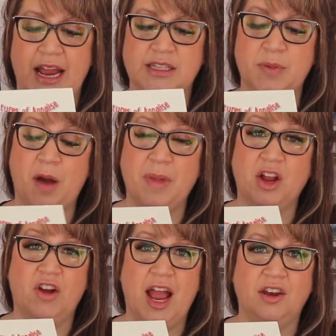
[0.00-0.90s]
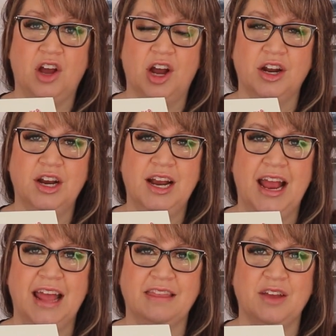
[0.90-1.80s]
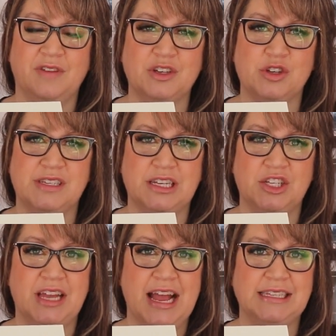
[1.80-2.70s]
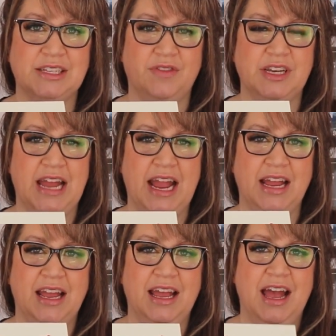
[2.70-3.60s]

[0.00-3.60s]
It's about my granddaughter and the adventures that she has every day.